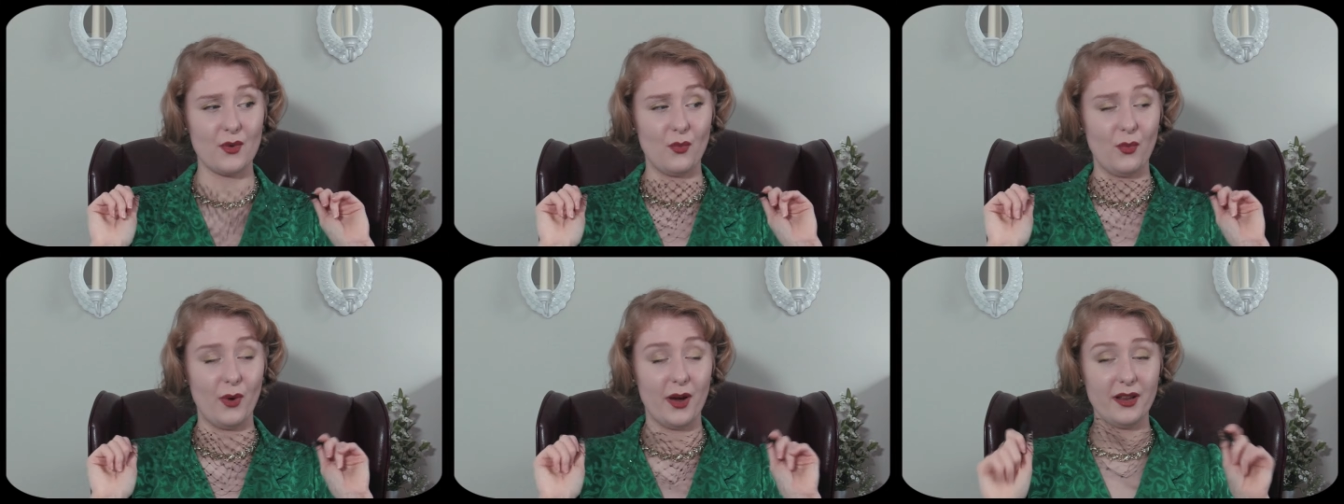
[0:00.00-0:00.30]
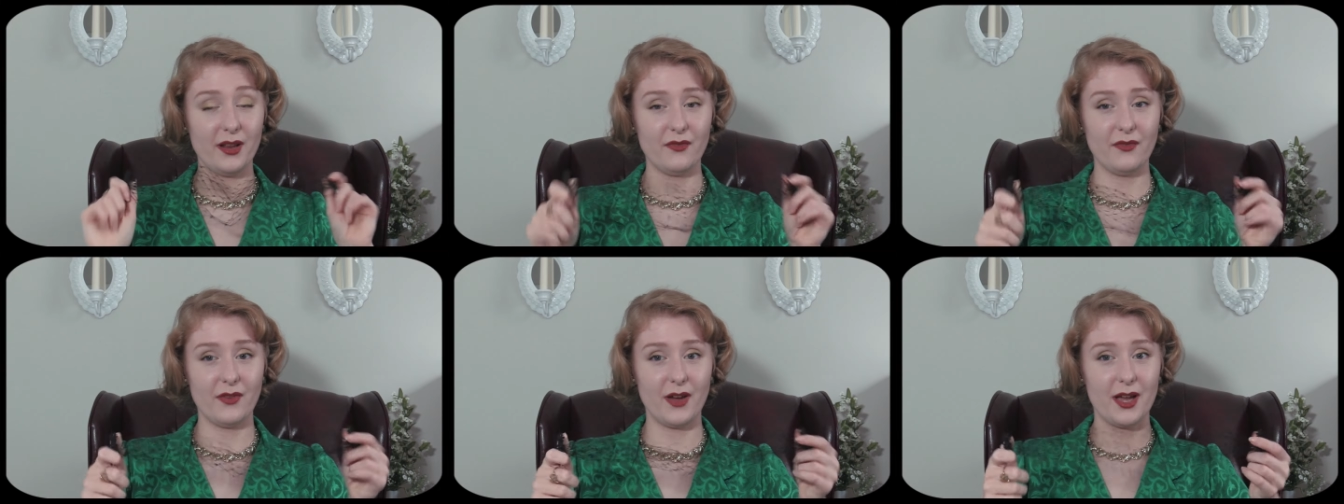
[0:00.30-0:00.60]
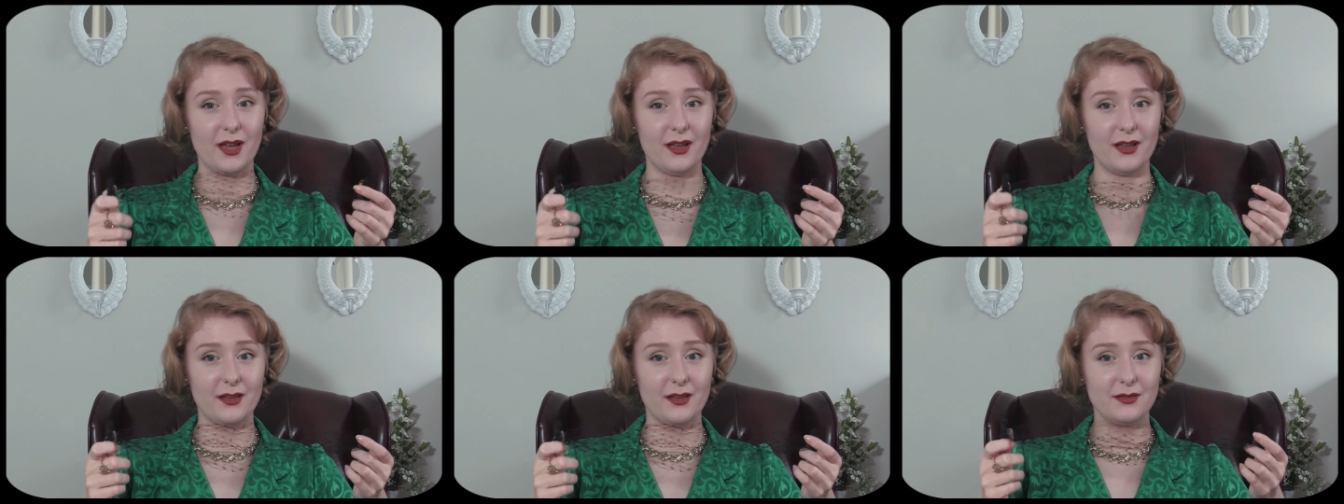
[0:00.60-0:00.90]
what if
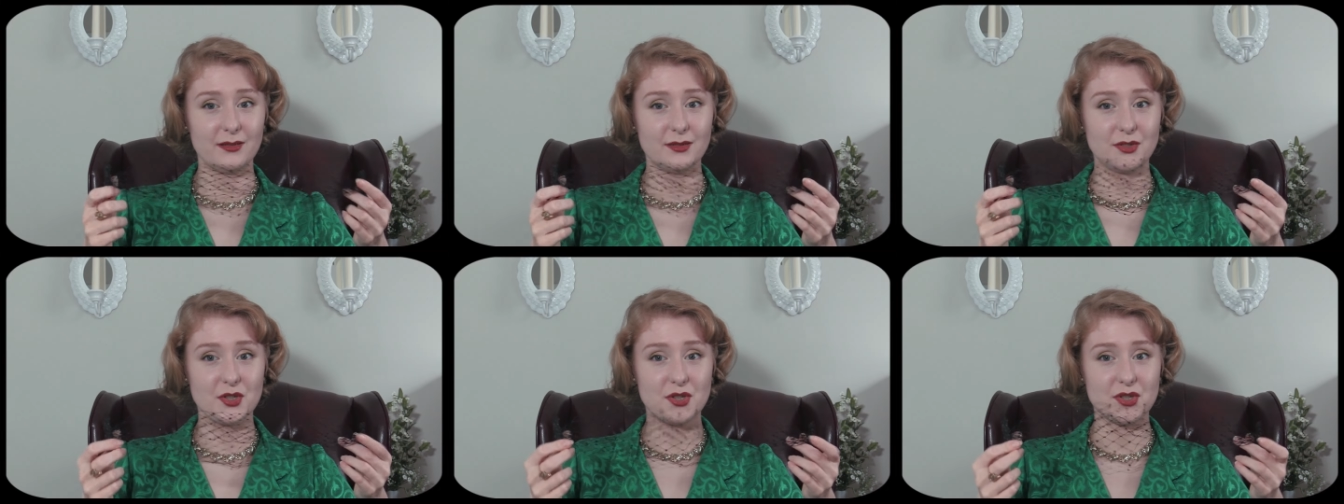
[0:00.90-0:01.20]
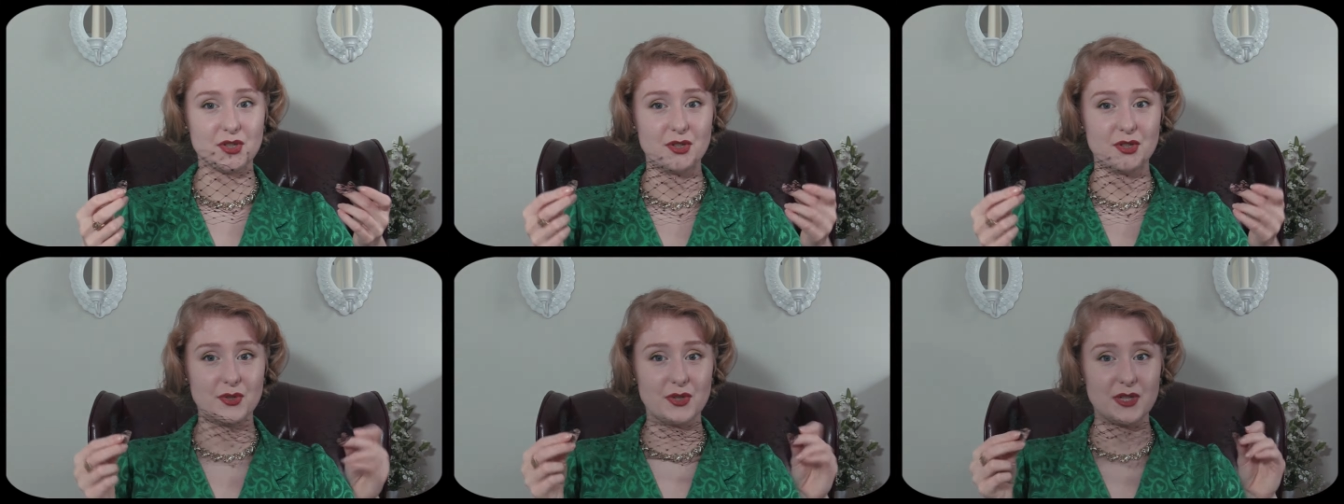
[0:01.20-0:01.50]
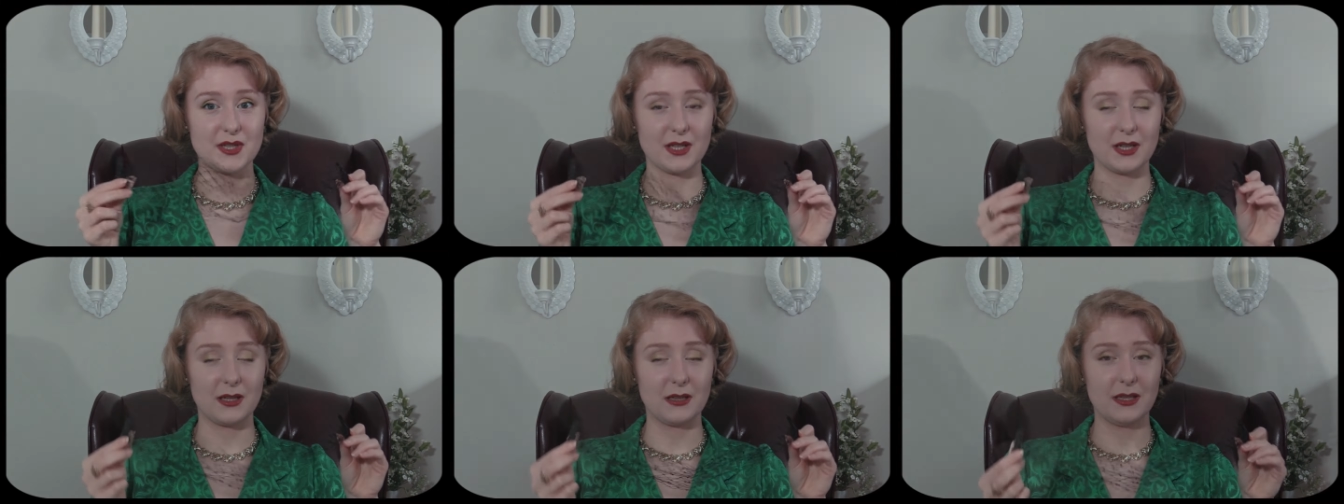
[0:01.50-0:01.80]
I just use
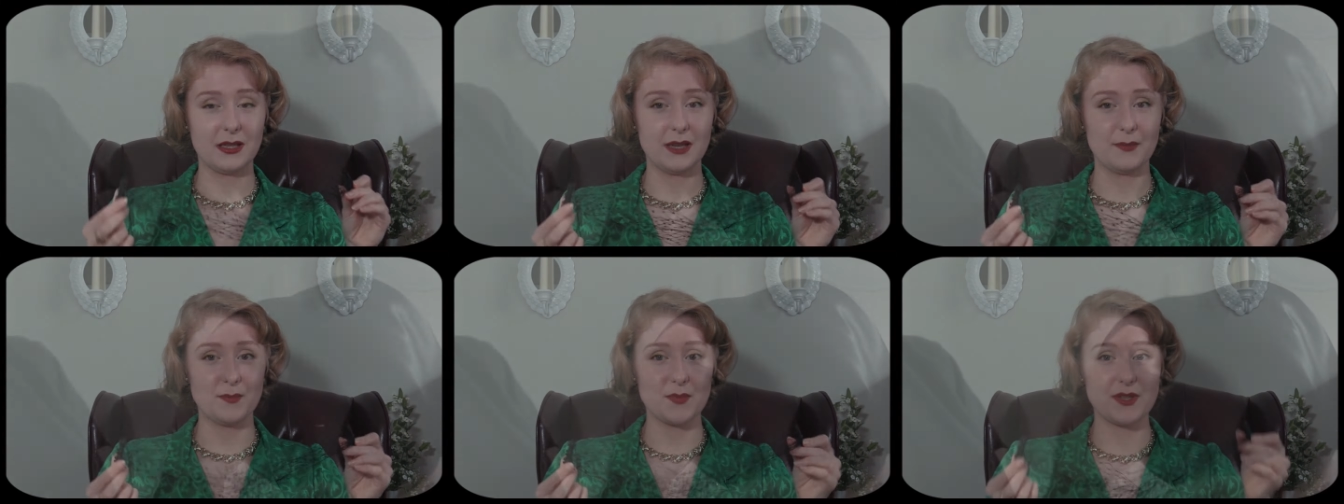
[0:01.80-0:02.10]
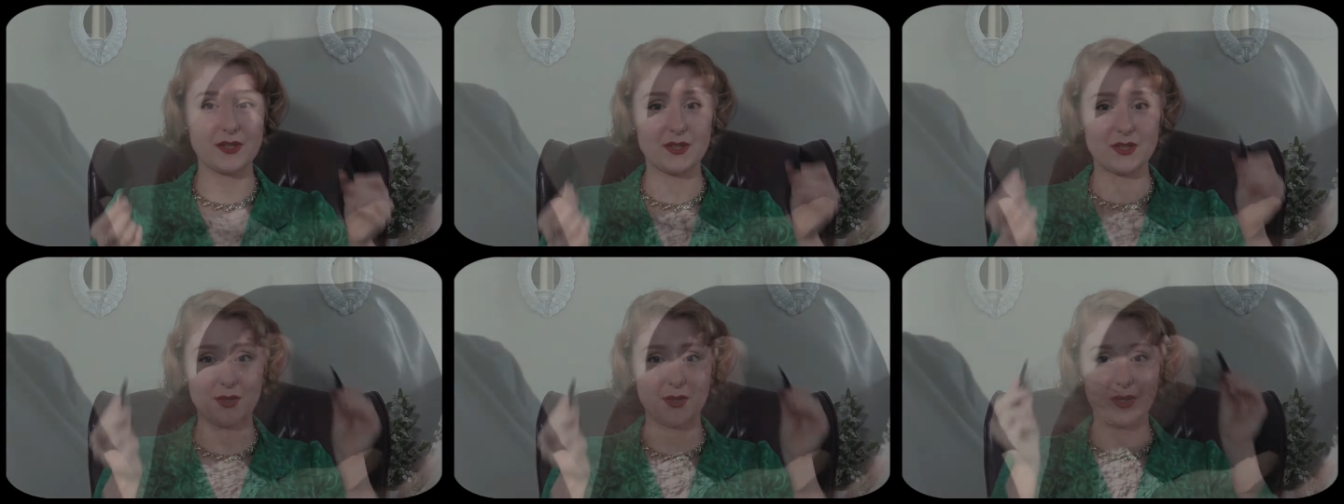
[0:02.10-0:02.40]
the clips to